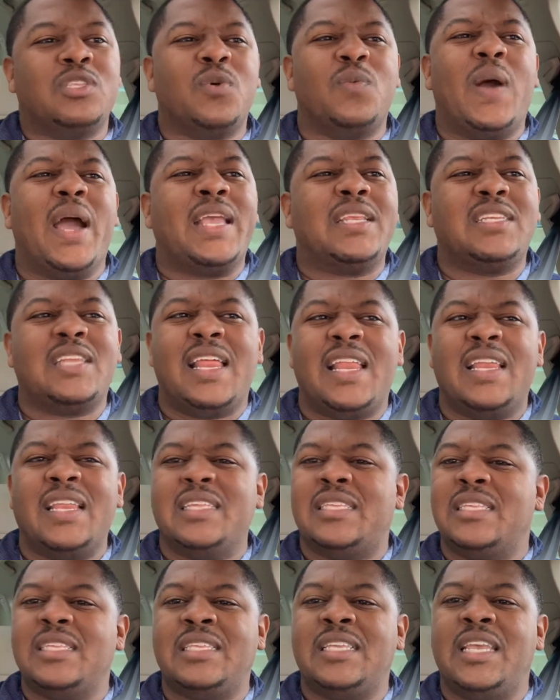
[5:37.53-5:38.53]
So why should I
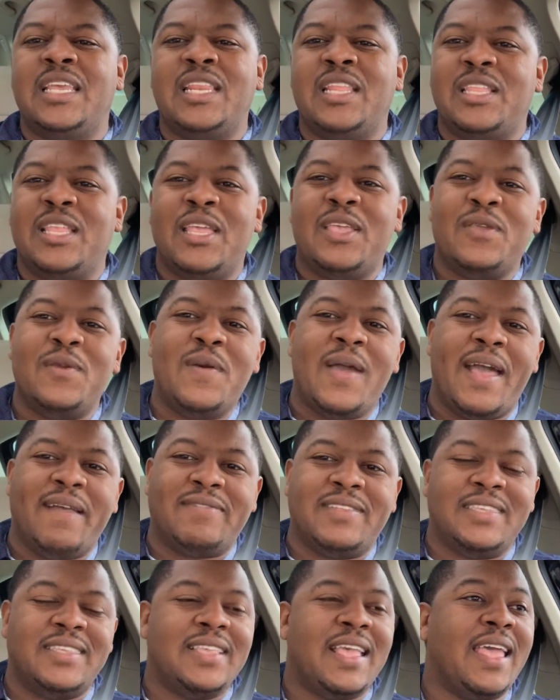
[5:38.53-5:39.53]
listen to anything you
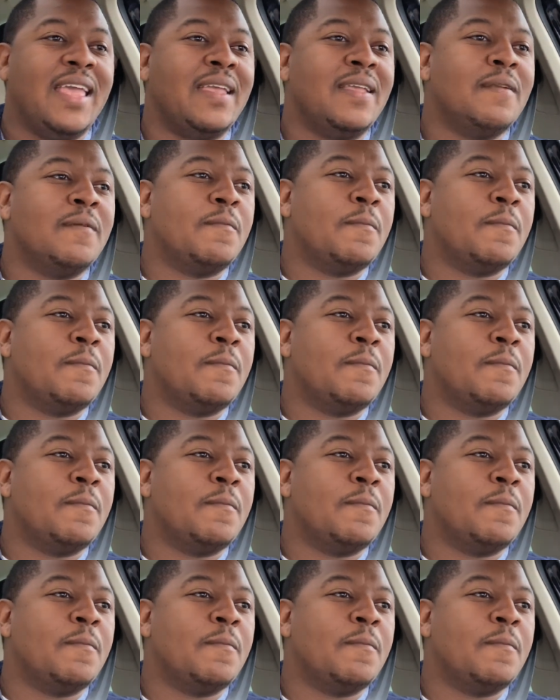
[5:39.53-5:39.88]
have to say?"